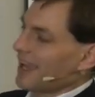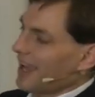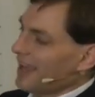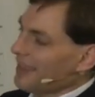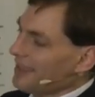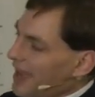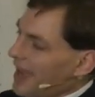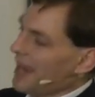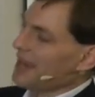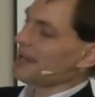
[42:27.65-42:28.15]

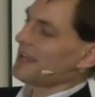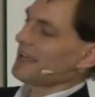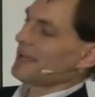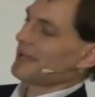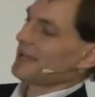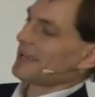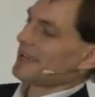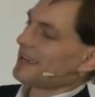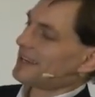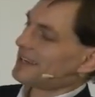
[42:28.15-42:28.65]
And then
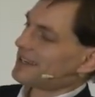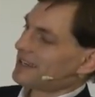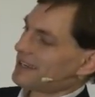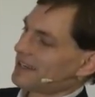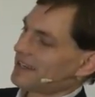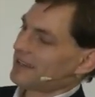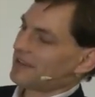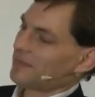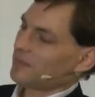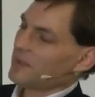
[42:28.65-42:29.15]

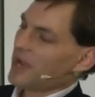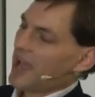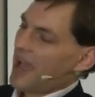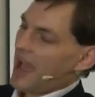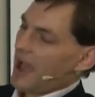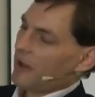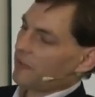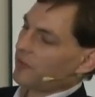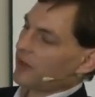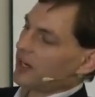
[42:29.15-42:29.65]
we
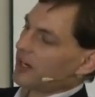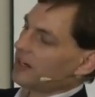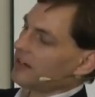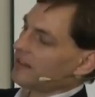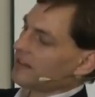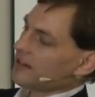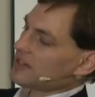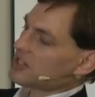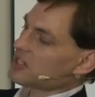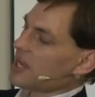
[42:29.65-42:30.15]
have here
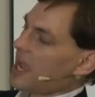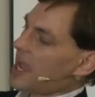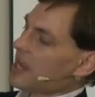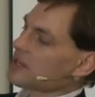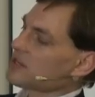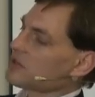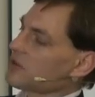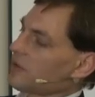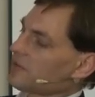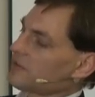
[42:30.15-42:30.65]
the
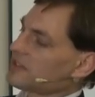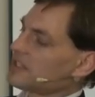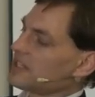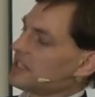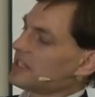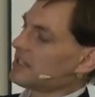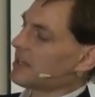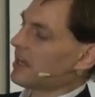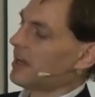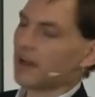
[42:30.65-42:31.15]
change of
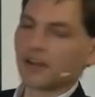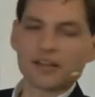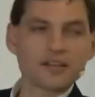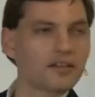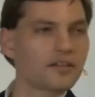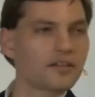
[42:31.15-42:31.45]
theta.